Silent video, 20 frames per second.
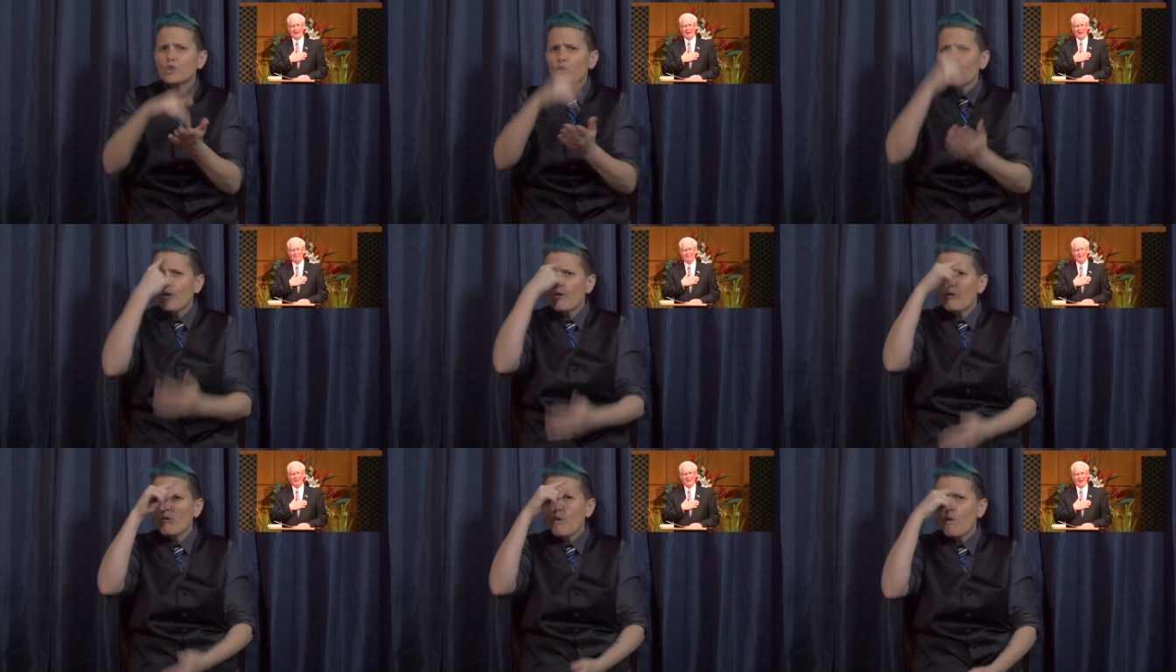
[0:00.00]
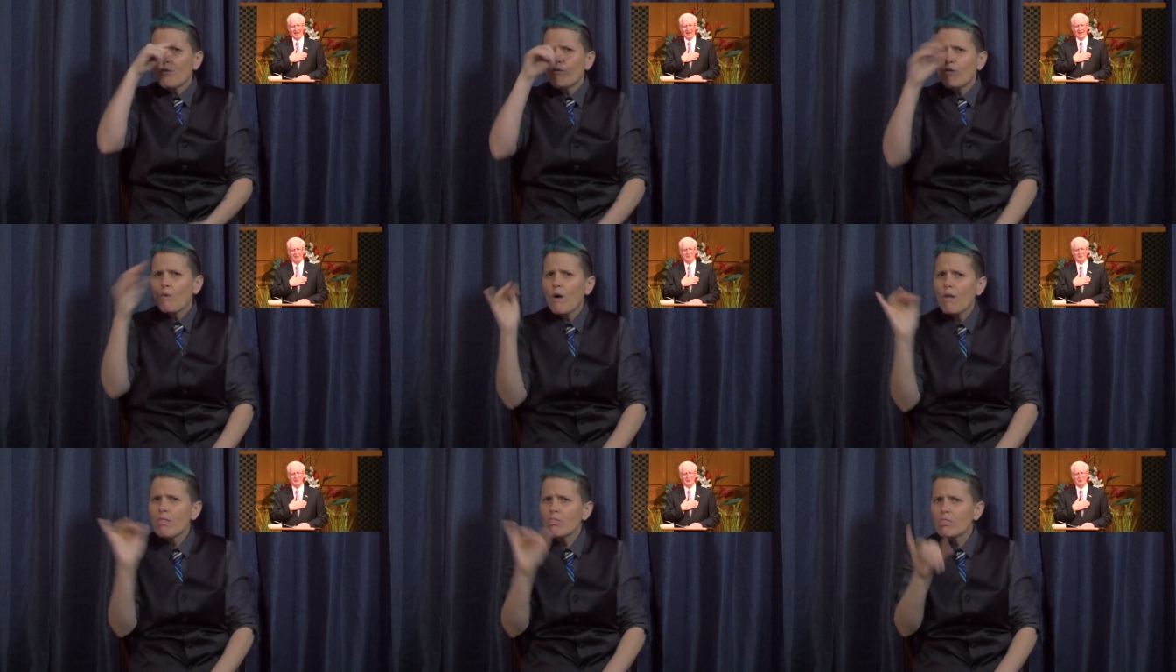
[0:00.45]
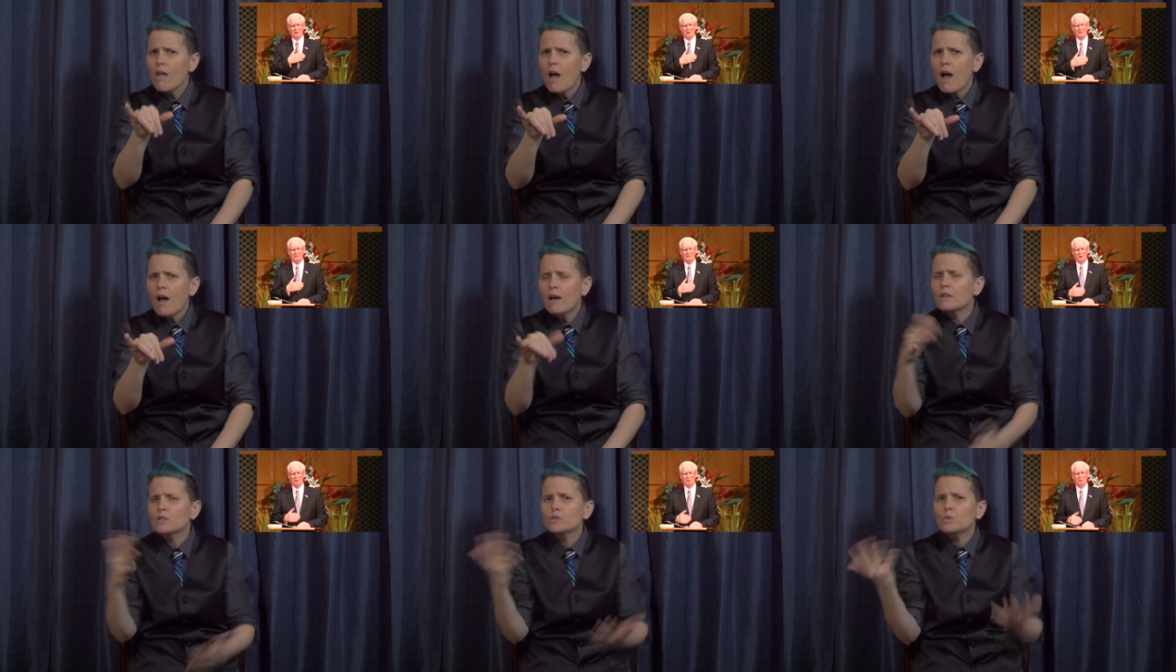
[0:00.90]
I'm going to ask you,
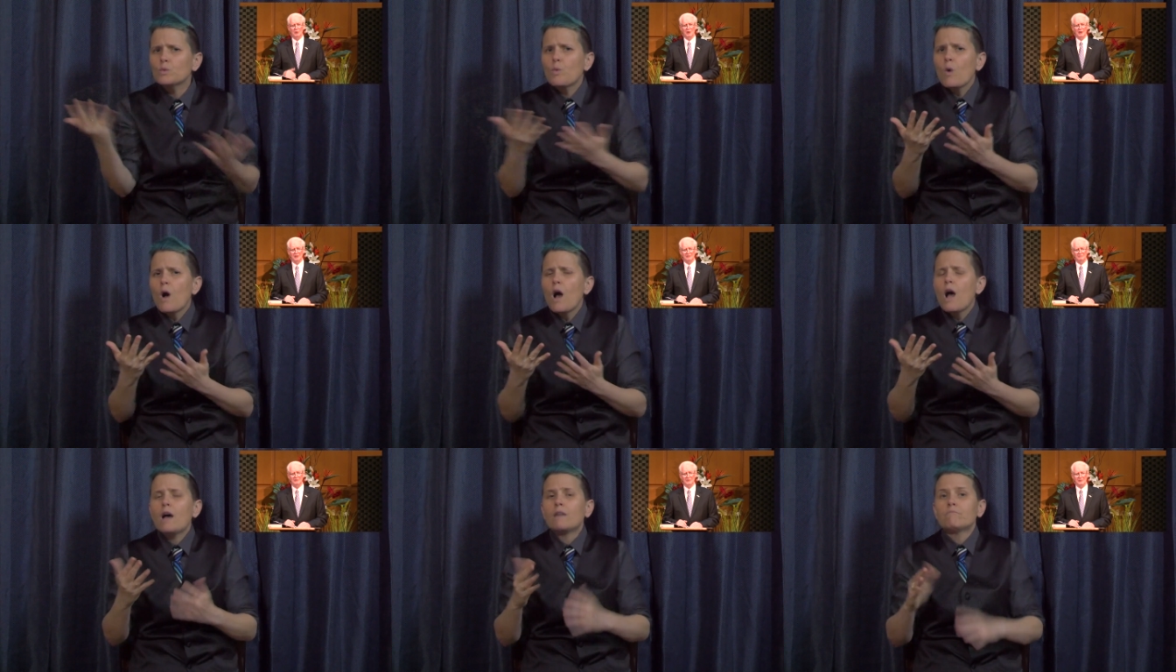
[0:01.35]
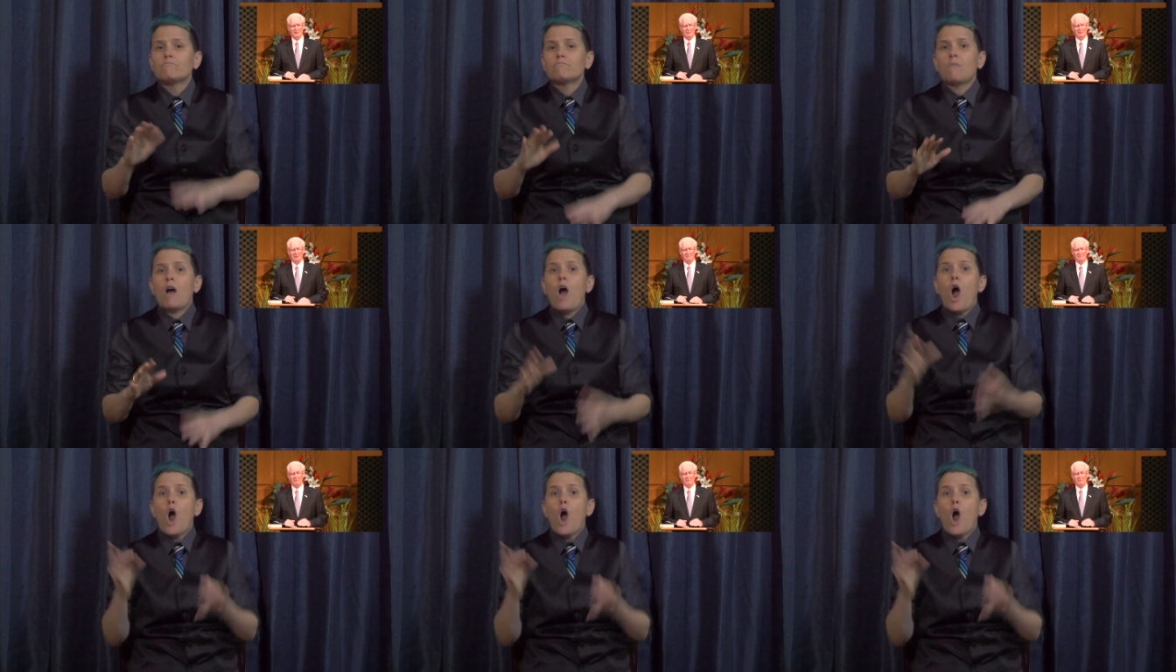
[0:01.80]
if you would, for,